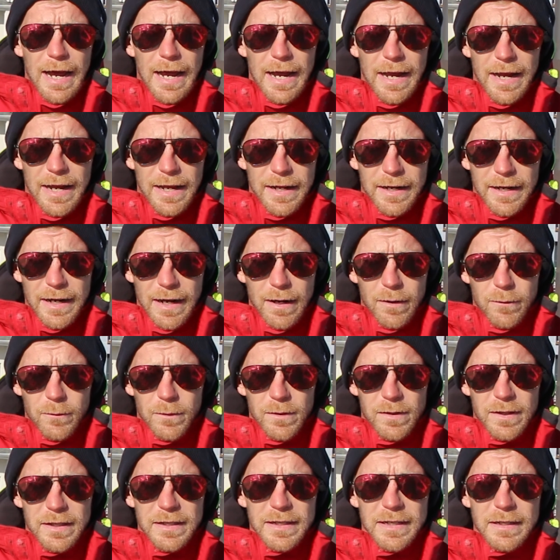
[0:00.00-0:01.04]
and I
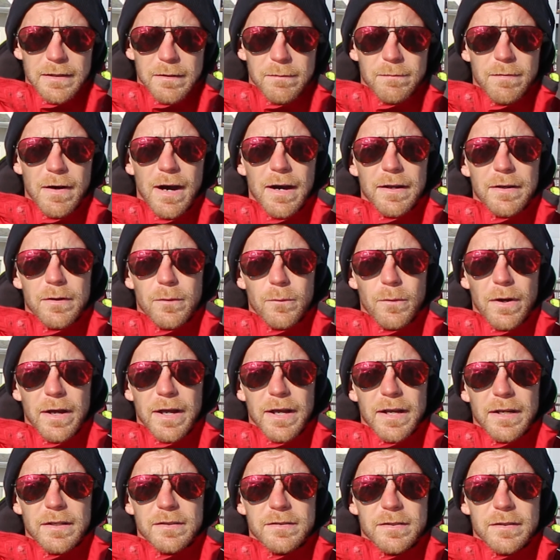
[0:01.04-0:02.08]
really need to find a
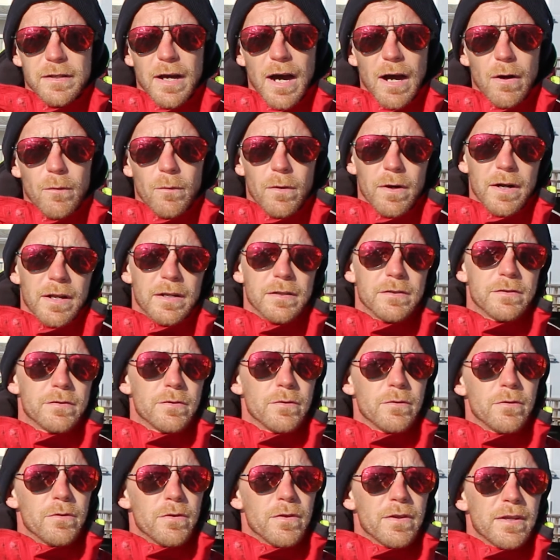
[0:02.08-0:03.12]
way to not run
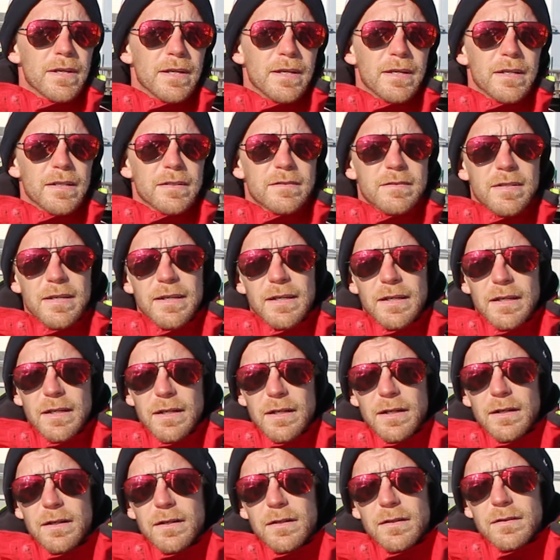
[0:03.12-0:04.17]
into the
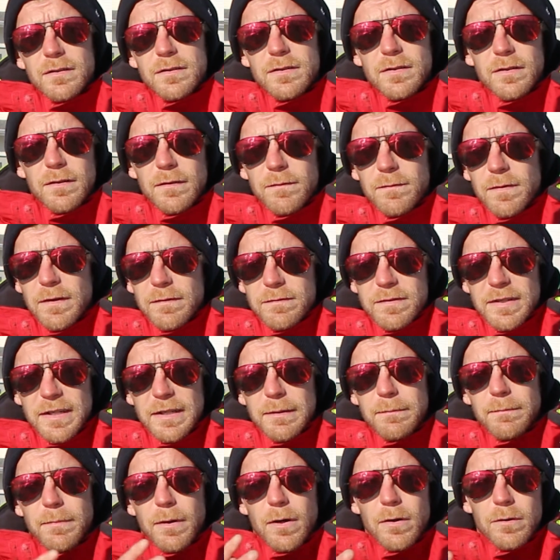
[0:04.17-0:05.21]
10 to
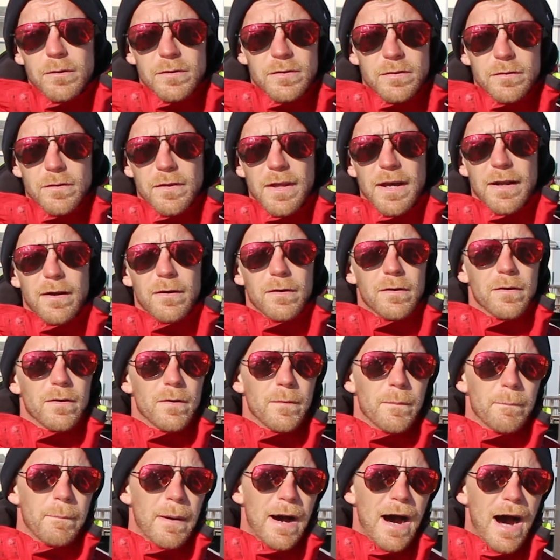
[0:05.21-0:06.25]
15 boats that
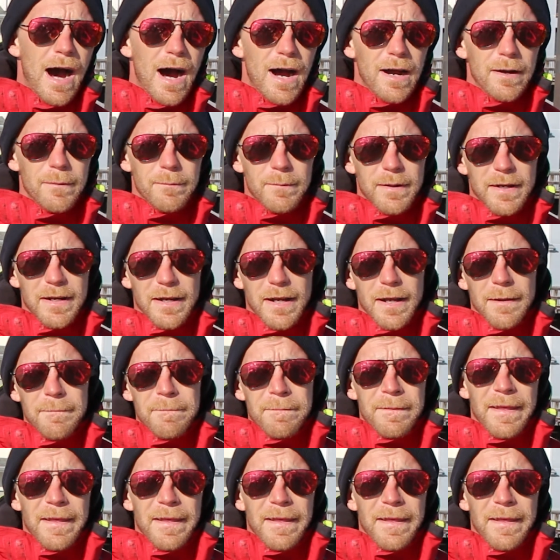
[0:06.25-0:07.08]
are behind me.